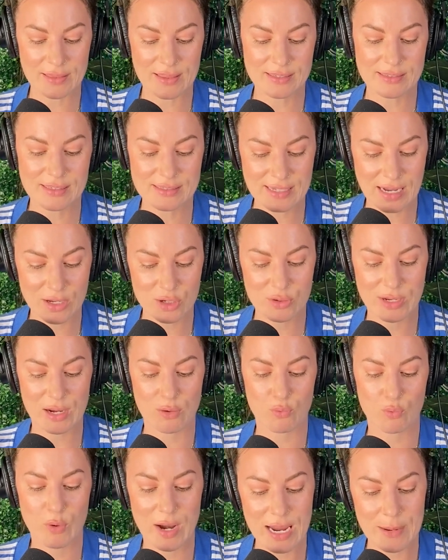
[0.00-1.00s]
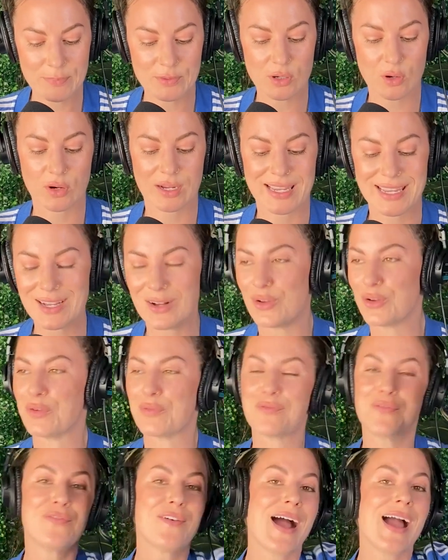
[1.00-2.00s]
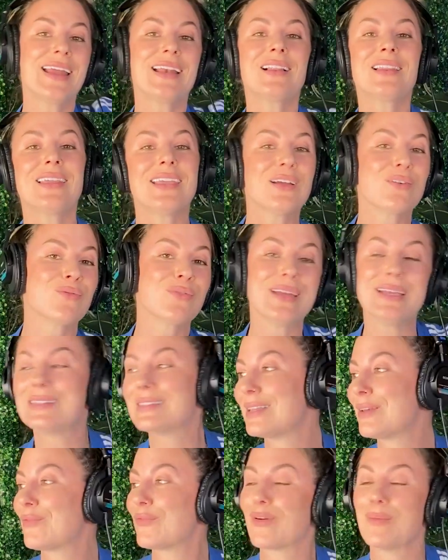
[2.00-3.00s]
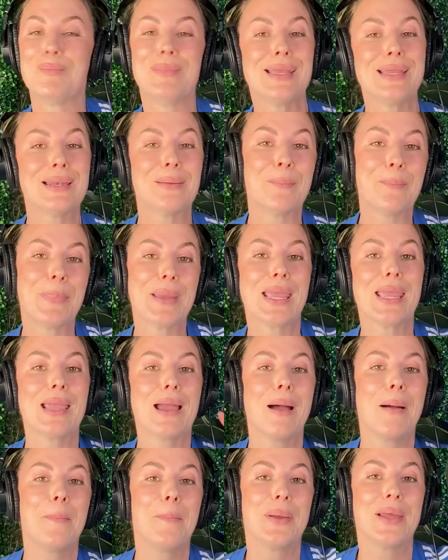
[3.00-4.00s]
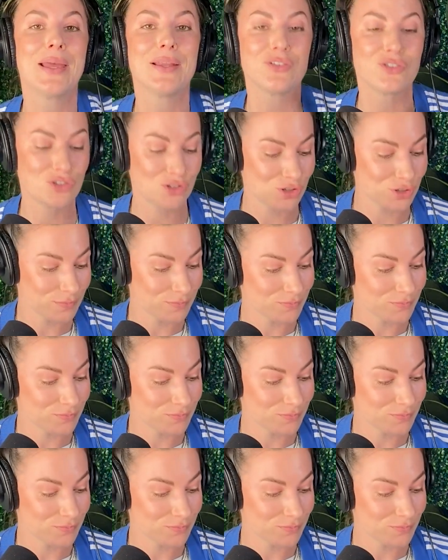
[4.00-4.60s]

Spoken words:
This is how you get raped or killed. Finally, a reason for me to be a bitch.